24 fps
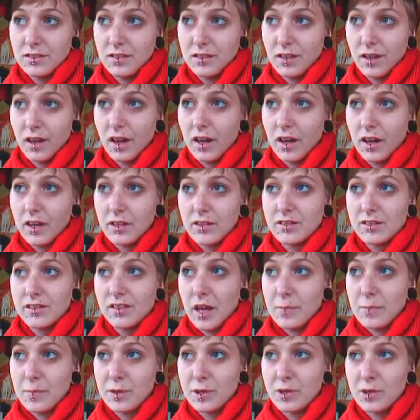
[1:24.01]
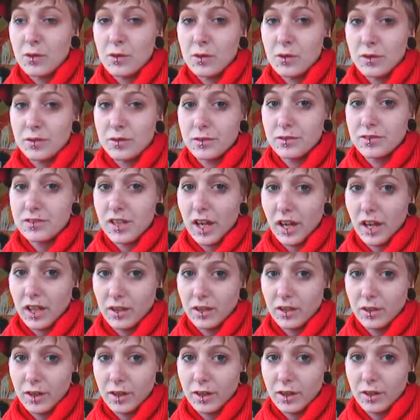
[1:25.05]
uh, skeptical,
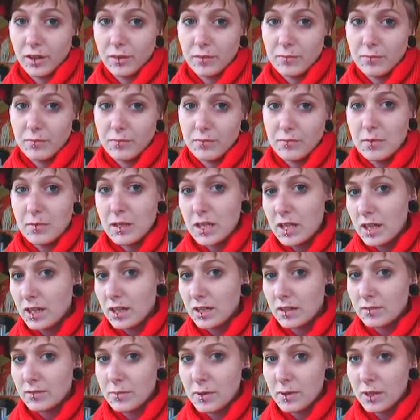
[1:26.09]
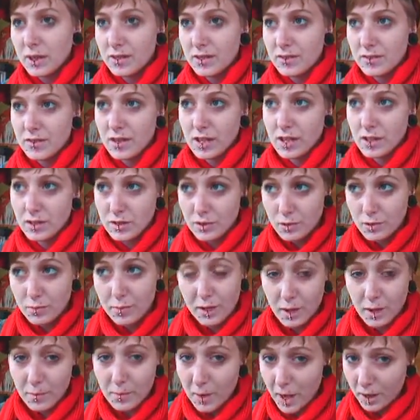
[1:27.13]
secular meetings because they do
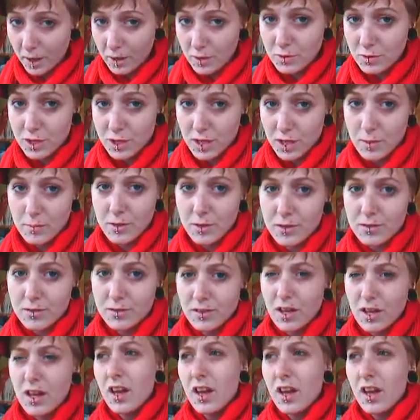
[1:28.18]
become echo chambers,